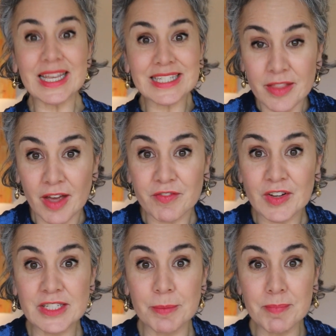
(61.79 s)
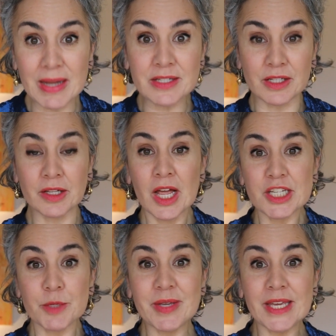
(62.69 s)
Yes, they are fundamental
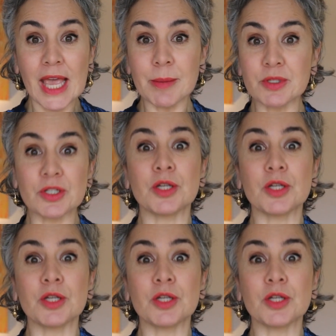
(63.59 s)
to being able